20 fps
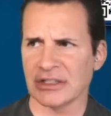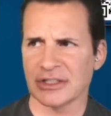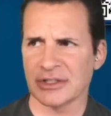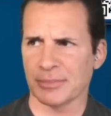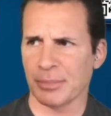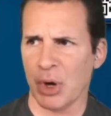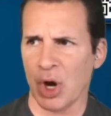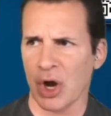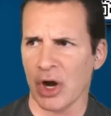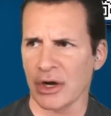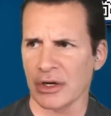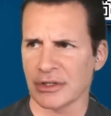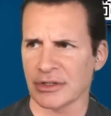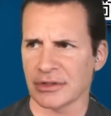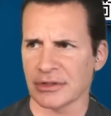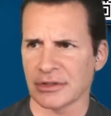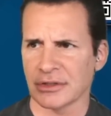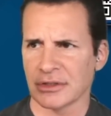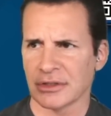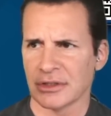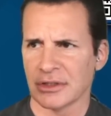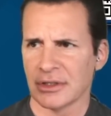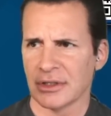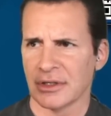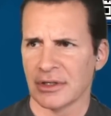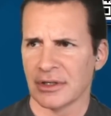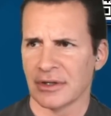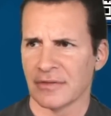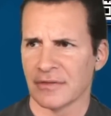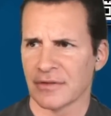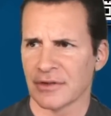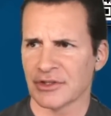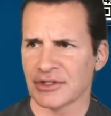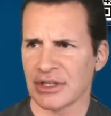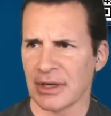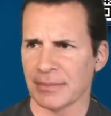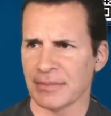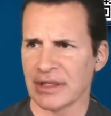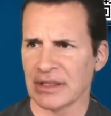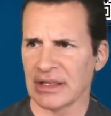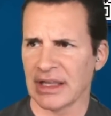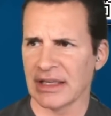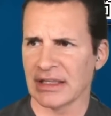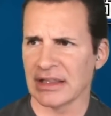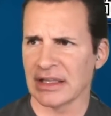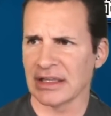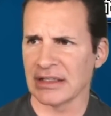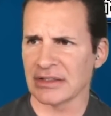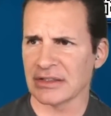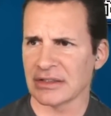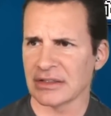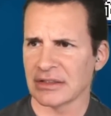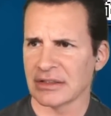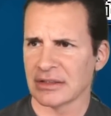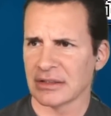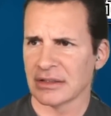sparse for something like this.